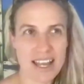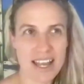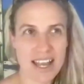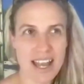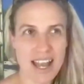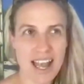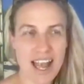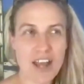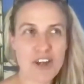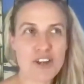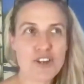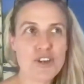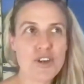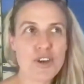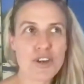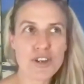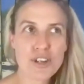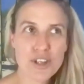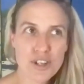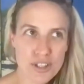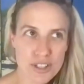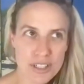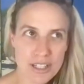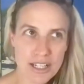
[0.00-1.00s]
are not
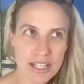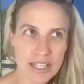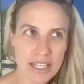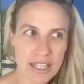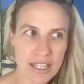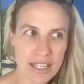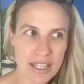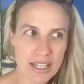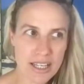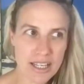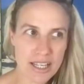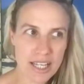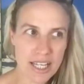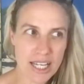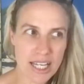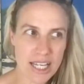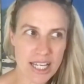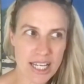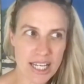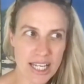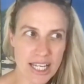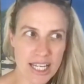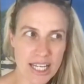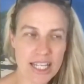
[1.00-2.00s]
only
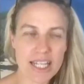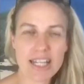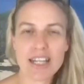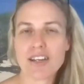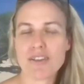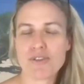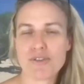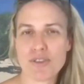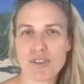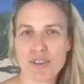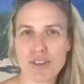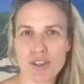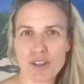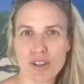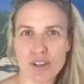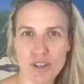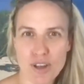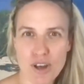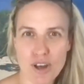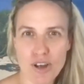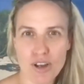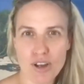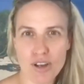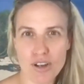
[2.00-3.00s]
in it for the
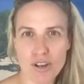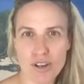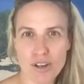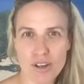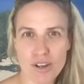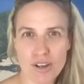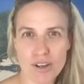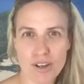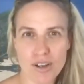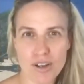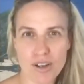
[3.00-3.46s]
long